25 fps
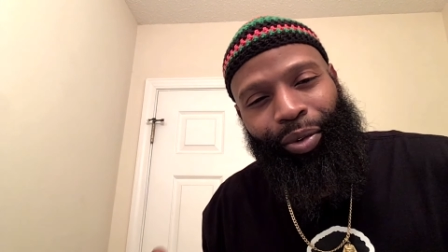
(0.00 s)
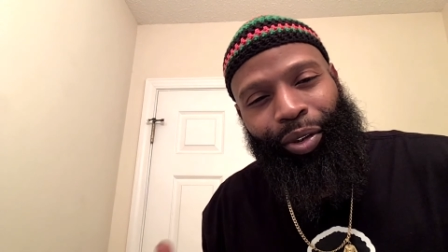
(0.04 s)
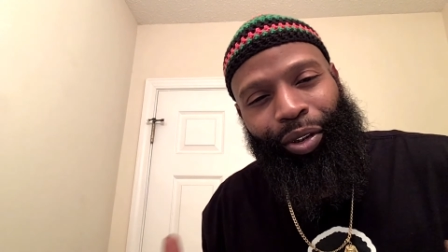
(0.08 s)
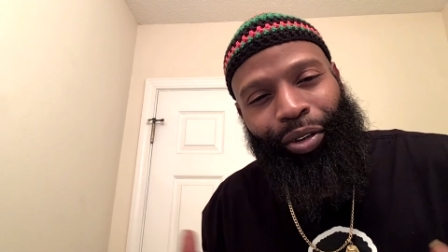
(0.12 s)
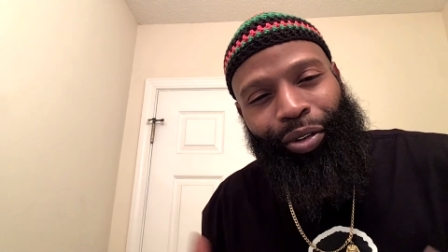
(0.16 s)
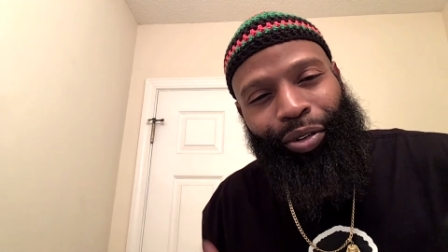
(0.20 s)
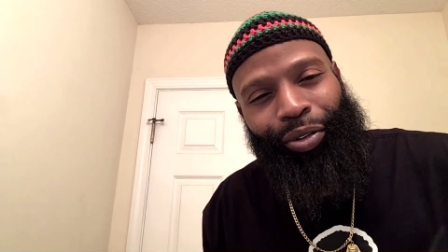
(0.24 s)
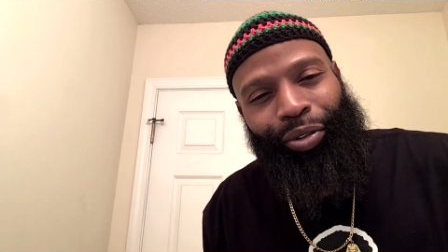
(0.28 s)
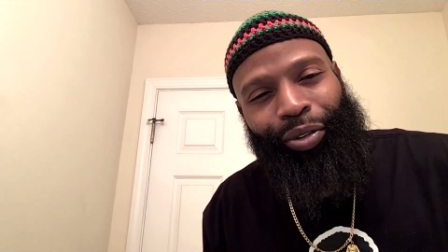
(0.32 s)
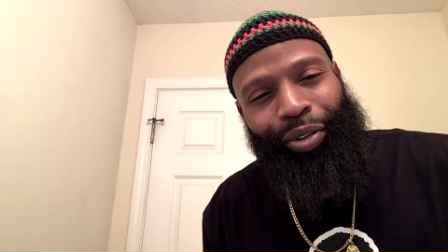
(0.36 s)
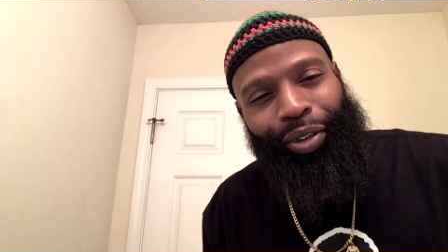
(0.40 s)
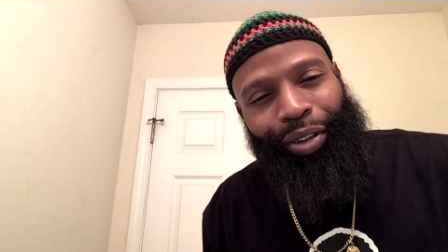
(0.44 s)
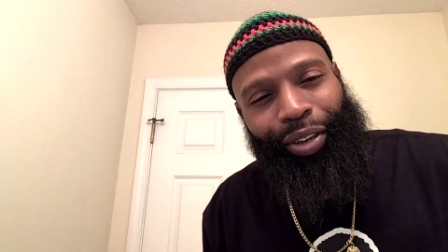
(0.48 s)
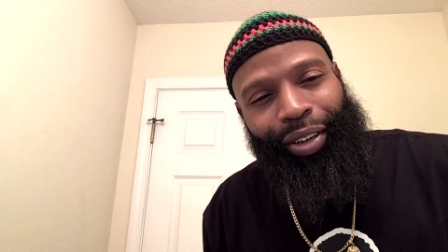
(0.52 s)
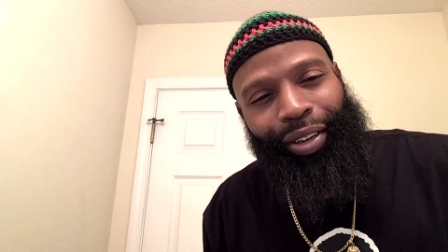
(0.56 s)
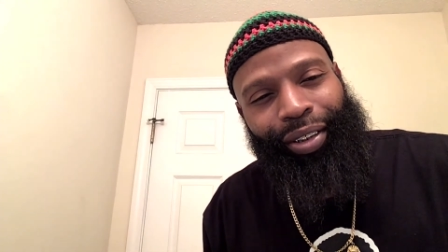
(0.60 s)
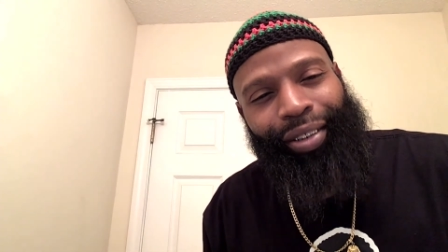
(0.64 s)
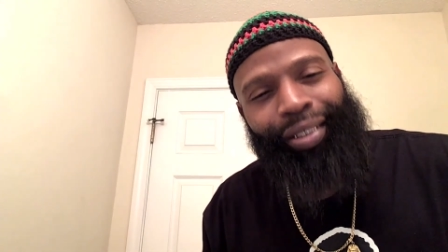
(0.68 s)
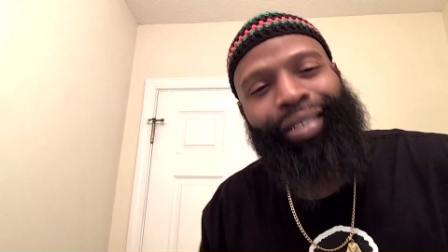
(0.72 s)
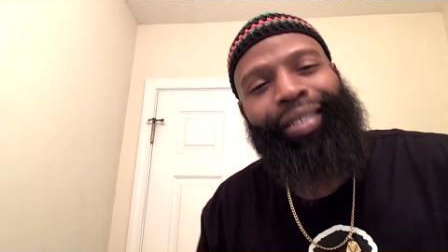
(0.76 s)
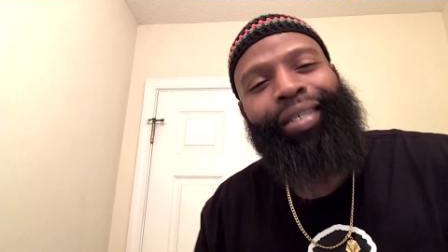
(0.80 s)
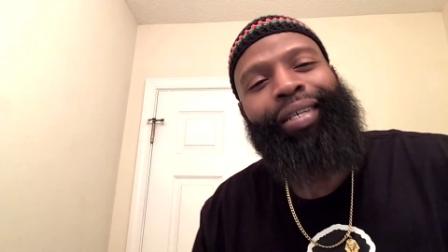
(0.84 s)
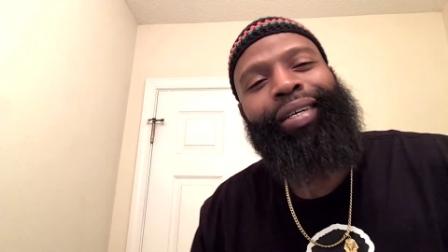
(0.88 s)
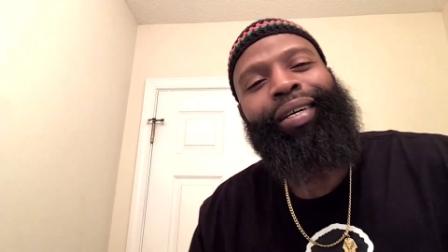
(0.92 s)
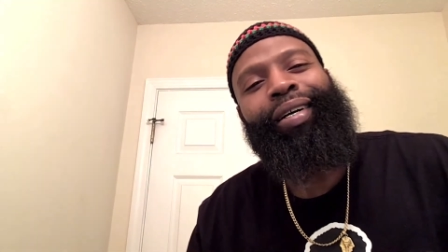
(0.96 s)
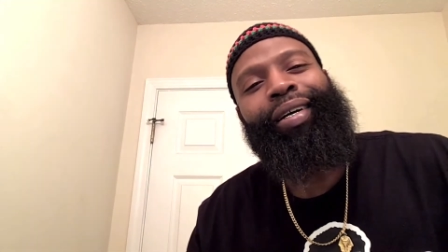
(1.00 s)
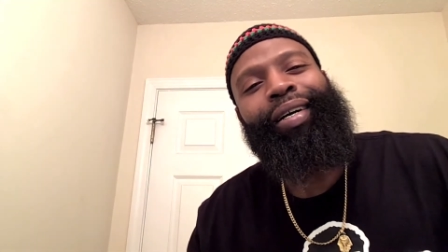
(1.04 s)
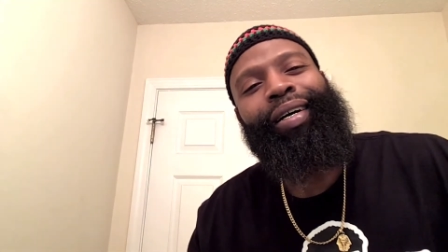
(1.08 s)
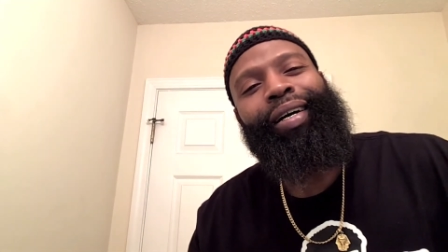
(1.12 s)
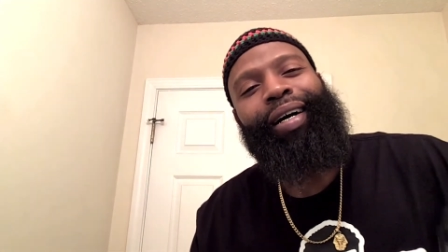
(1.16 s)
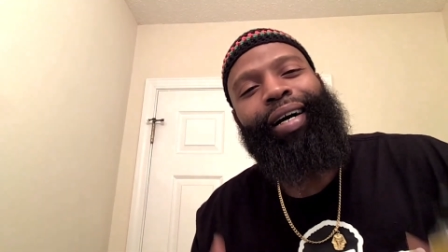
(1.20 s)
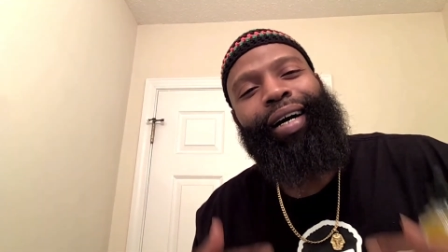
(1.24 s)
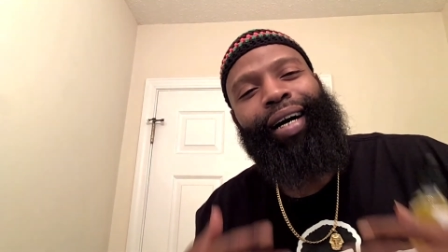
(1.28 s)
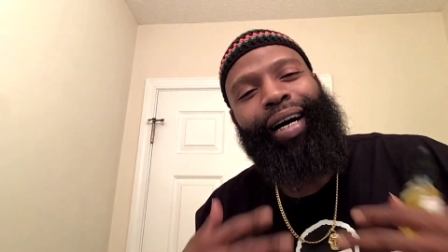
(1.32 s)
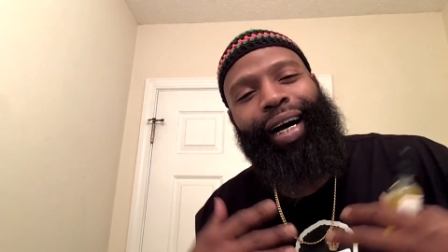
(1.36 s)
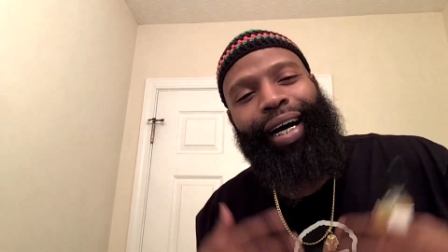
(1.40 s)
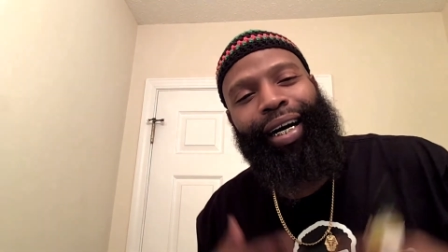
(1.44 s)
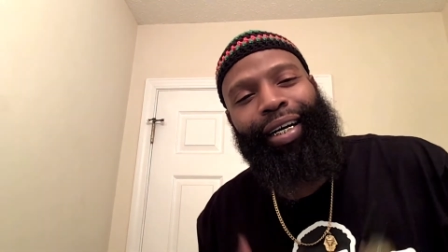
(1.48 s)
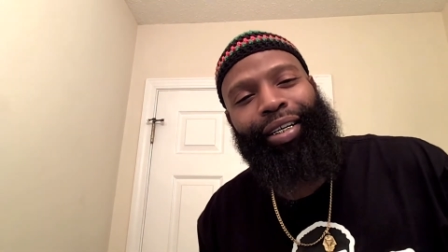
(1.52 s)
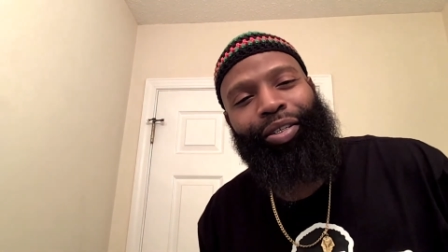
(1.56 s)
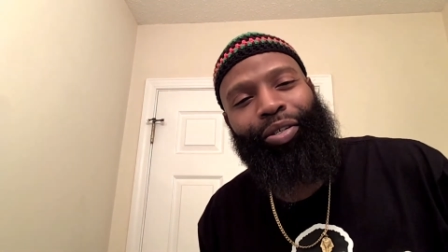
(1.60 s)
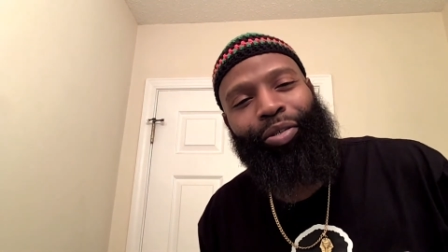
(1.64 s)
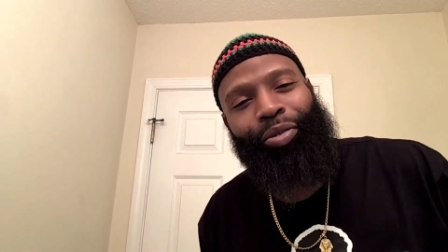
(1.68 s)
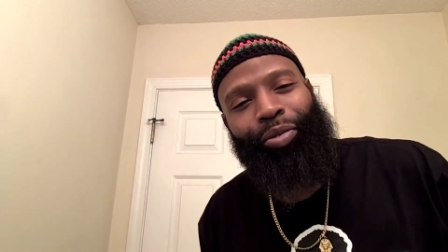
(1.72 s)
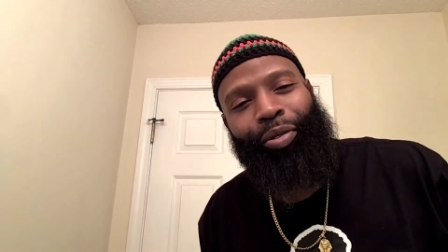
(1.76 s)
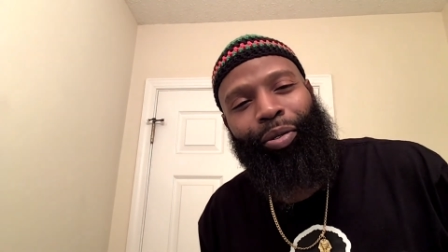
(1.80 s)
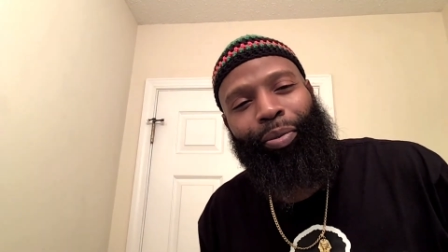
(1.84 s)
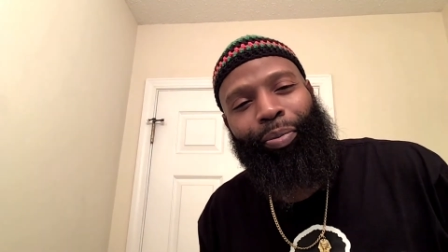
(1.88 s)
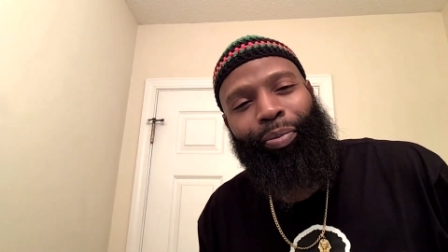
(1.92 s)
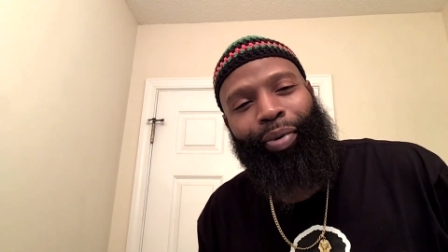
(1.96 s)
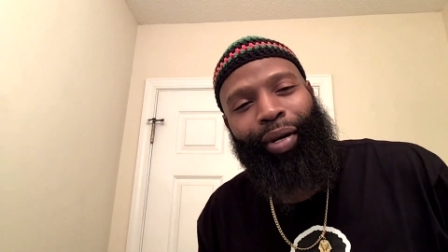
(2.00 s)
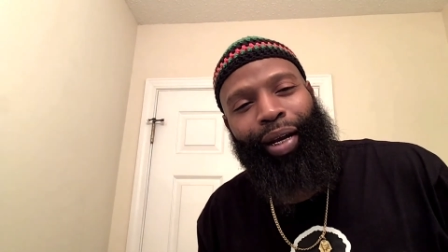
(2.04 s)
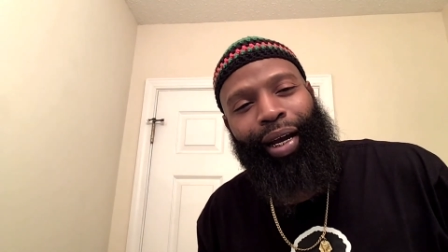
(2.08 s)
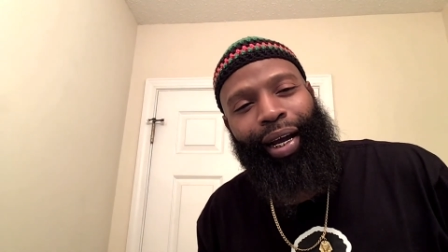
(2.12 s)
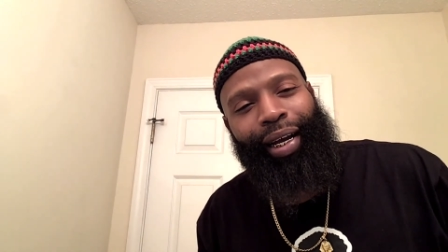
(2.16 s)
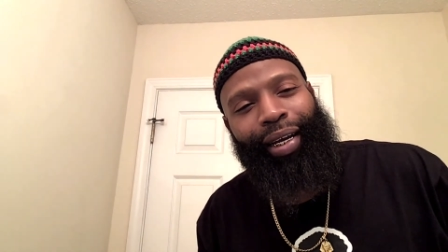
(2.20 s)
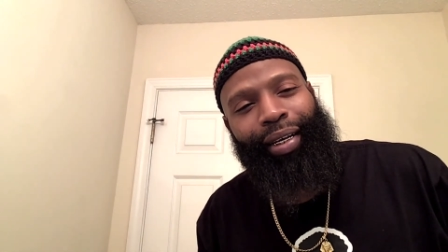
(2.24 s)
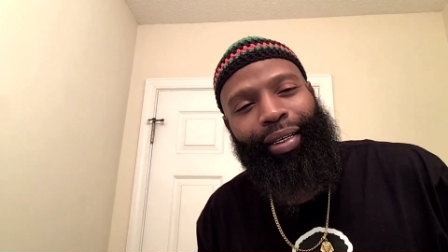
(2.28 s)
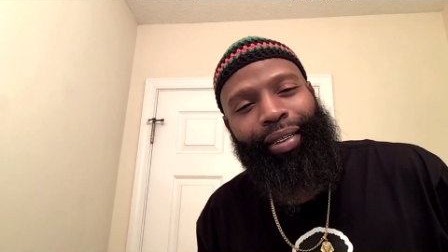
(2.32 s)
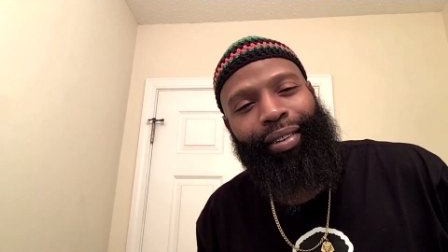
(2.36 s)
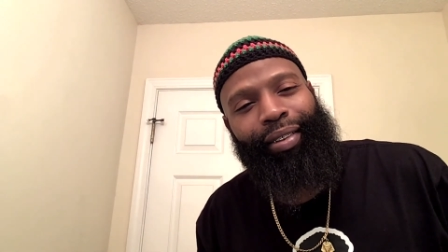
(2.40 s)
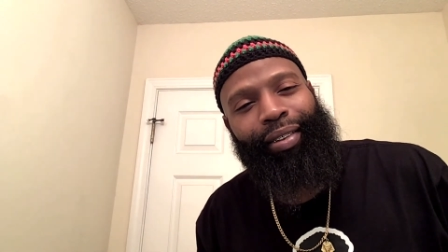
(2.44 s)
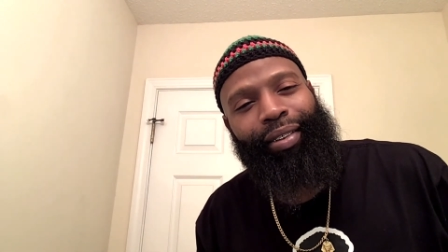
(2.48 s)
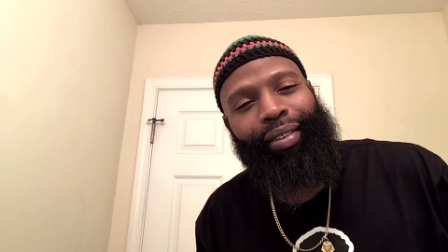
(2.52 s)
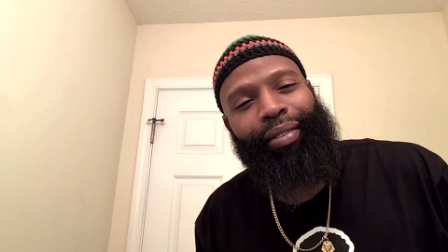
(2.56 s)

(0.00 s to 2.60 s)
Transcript: doing how to apply